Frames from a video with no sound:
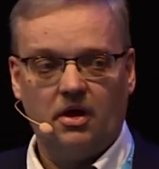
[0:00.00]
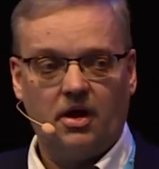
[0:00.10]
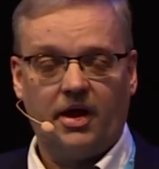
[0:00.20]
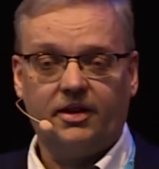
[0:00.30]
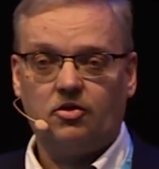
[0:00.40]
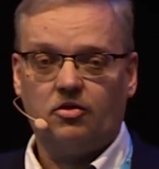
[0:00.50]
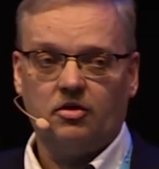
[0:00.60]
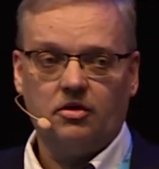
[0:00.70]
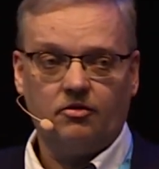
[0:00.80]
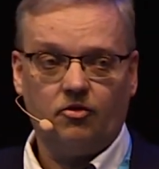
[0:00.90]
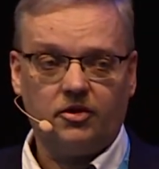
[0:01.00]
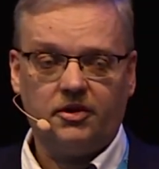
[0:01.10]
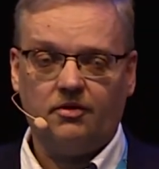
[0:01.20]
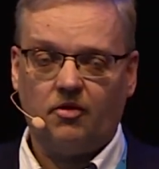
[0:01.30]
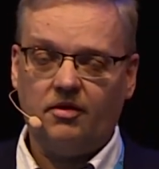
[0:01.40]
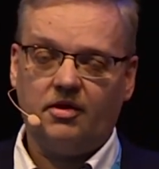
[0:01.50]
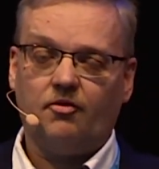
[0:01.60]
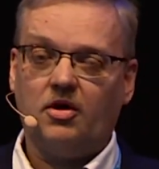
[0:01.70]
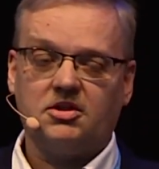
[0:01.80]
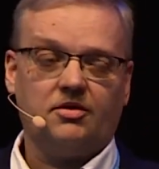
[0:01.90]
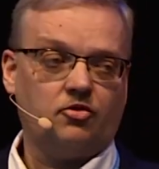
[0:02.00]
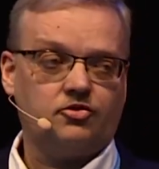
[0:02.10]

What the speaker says: And why they want